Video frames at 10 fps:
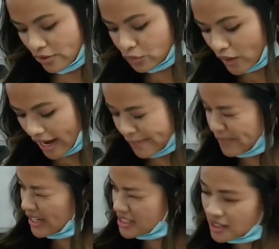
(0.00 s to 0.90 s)
Right,
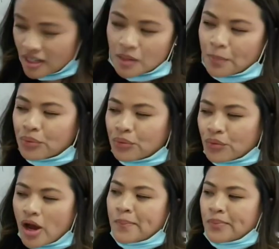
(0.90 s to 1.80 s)
but it's not a
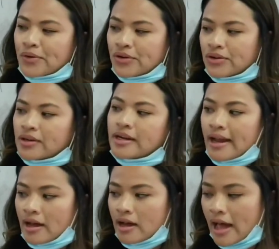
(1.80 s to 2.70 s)
proper
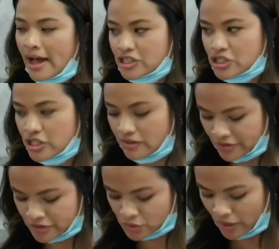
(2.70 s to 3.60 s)
adjective.
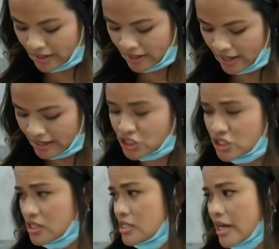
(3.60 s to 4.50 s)
Here's why, okay? It's
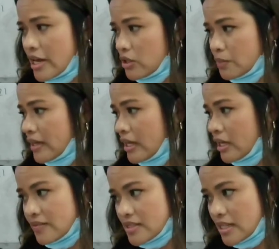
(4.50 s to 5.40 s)
just the title,
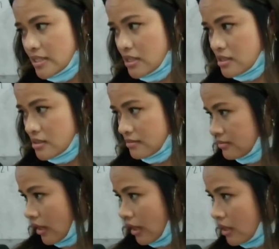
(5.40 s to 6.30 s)
beginning of a sentence,
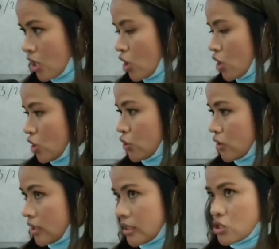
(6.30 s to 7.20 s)
okay? You
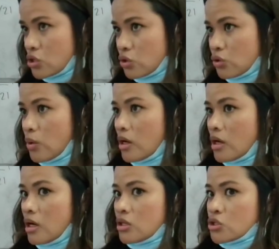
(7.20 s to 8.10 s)
need to
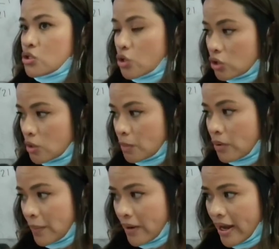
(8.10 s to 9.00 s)
circle
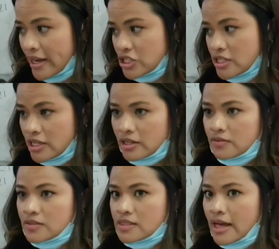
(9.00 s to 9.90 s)
proper
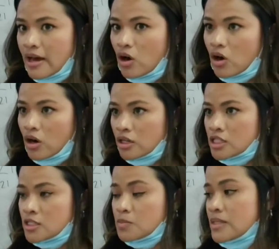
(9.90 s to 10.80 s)
adjectives that are
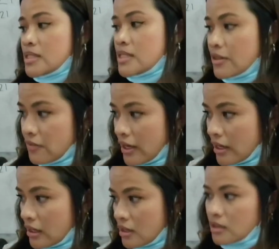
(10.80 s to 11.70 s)

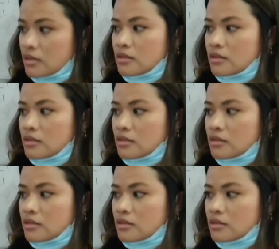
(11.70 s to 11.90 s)
specific